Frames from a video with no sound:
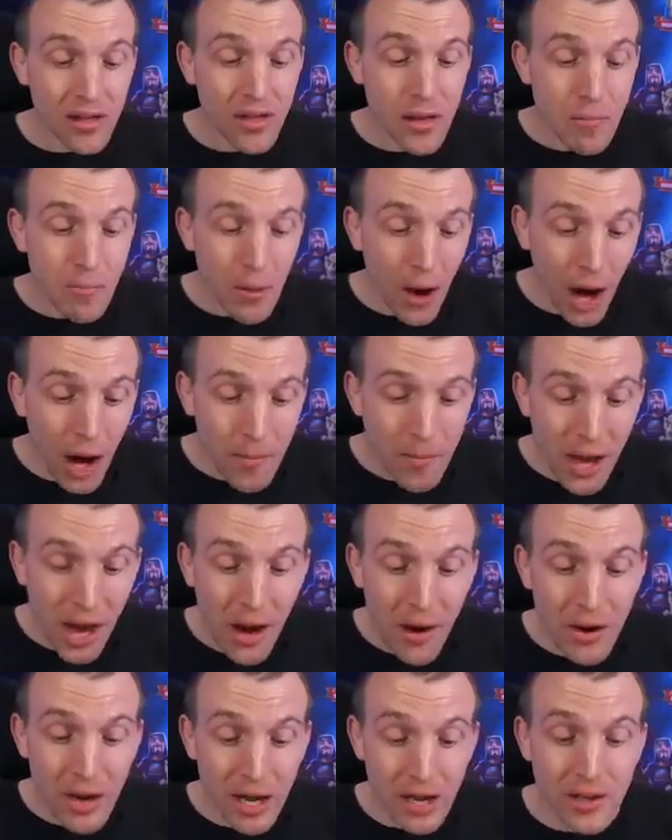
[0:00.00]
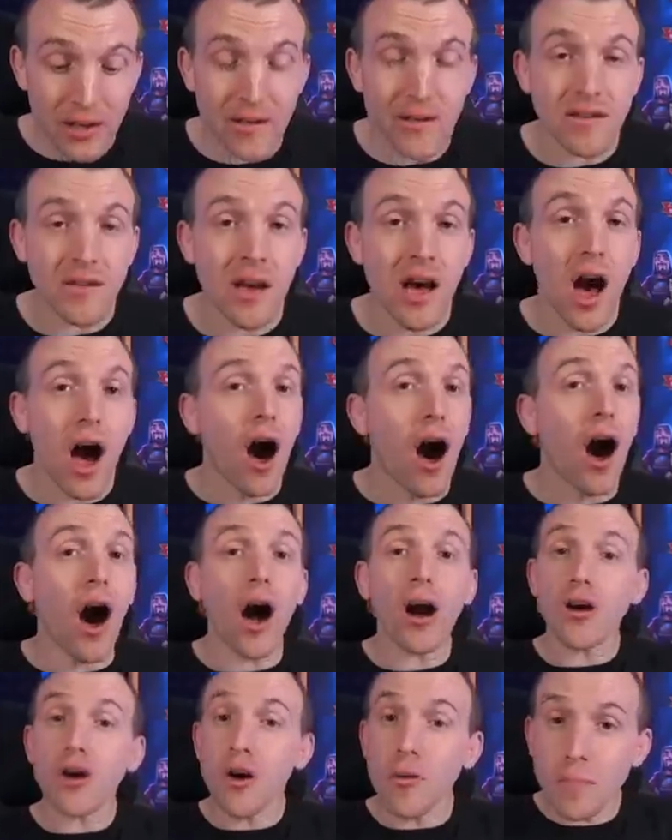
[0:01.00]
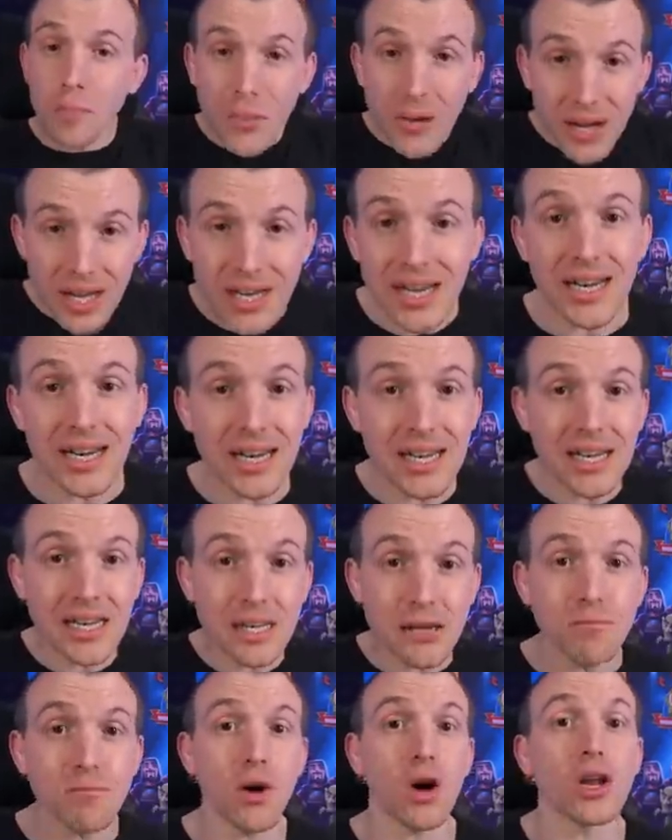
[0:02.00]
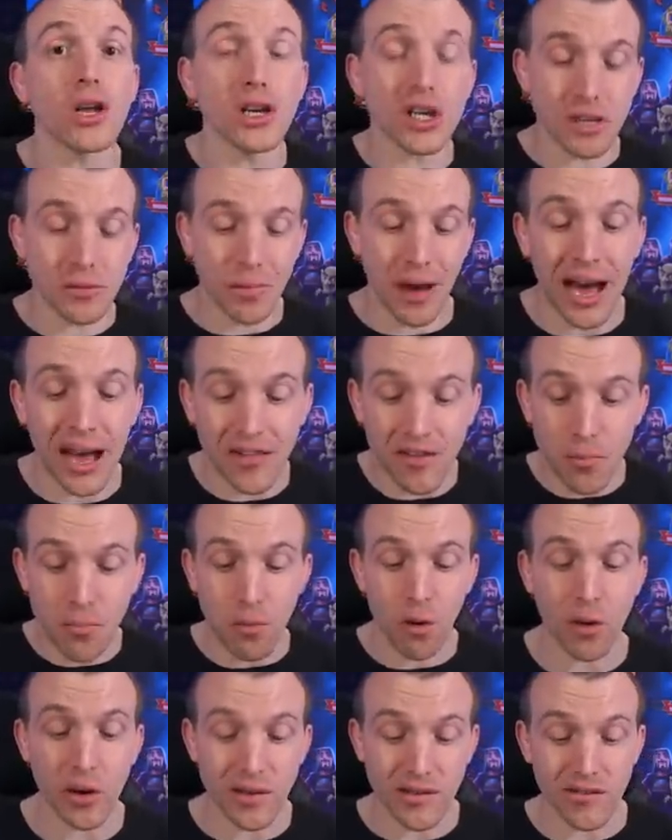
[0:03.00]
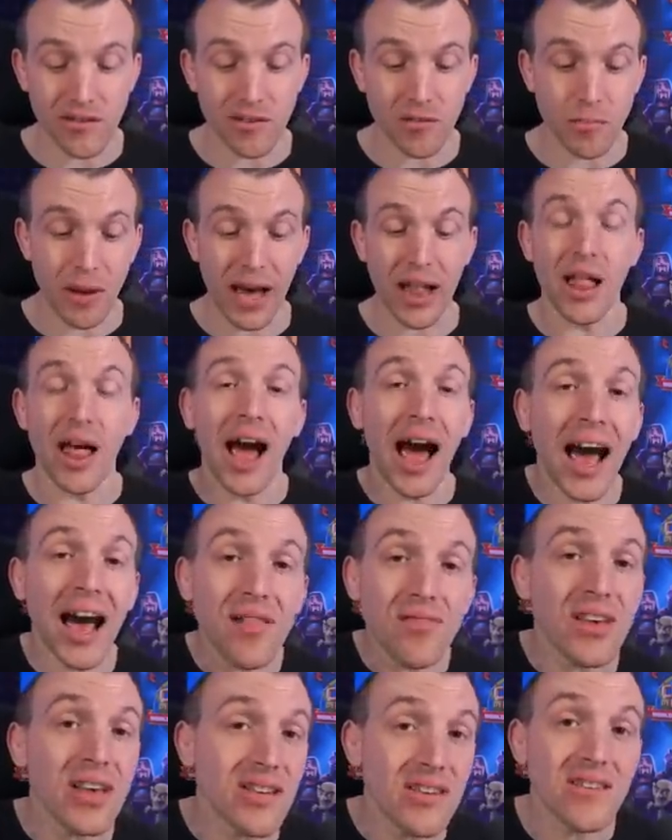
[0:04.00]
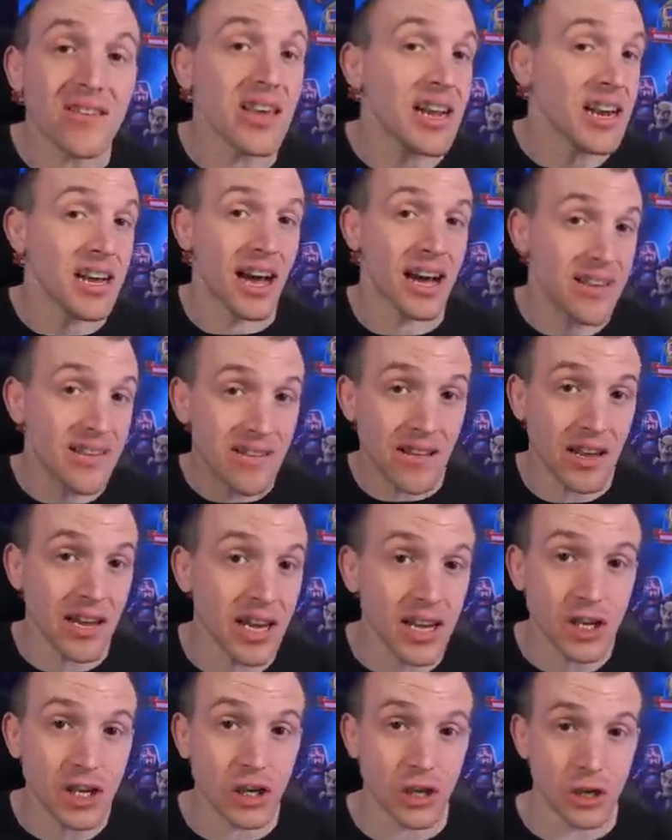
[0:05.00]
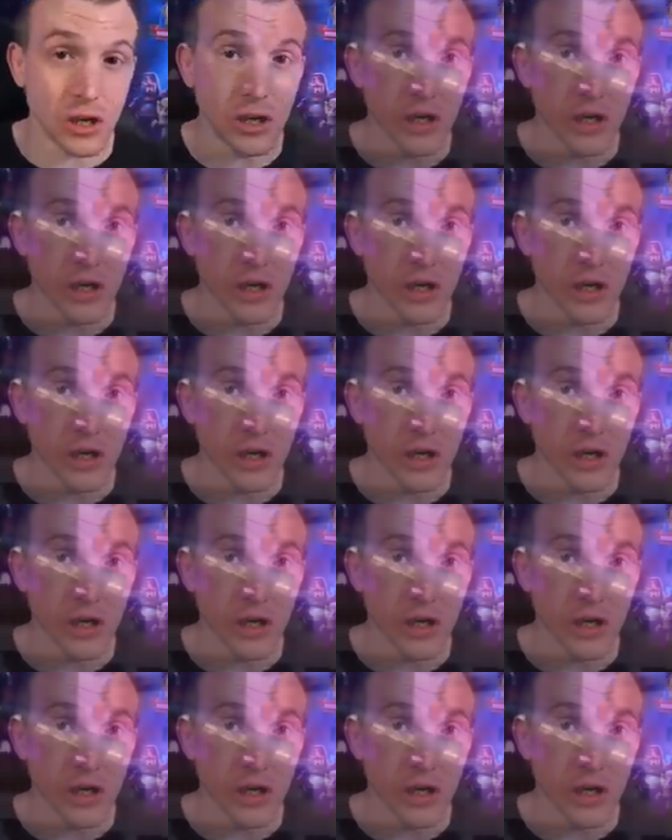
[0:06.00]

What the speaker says: The barbarians are completely demolished by the poison spell, and this is in isolation.